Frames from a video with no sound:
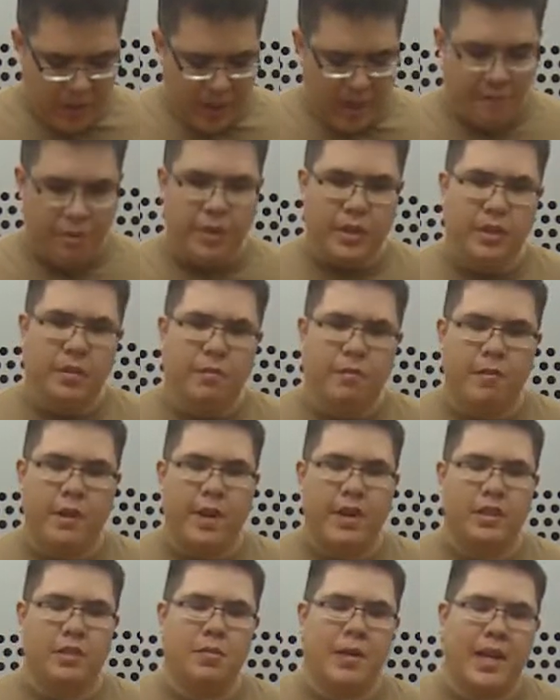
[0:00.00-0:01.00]
and put the
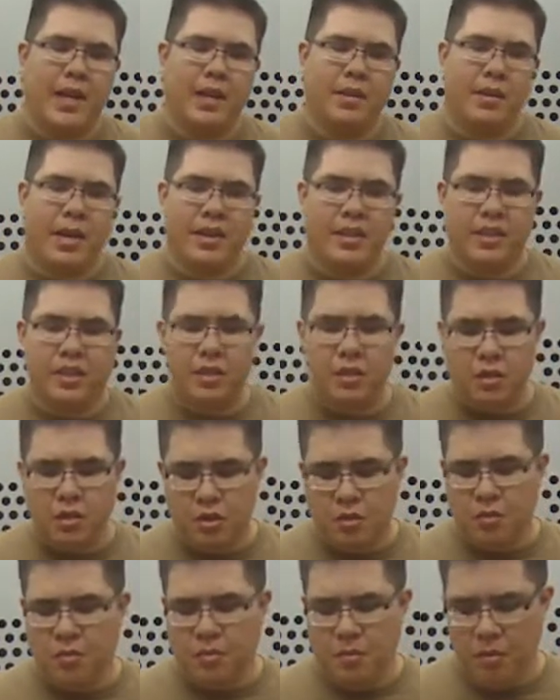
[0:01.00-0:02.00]
rounds back in the magazine
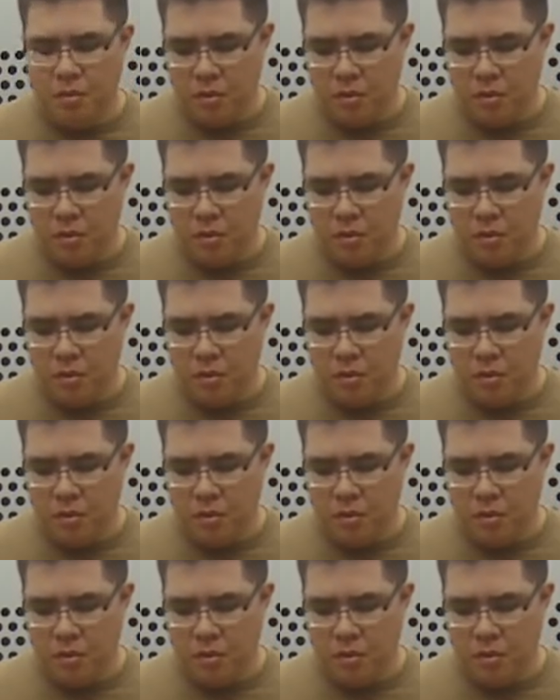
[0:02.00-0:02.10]
tube.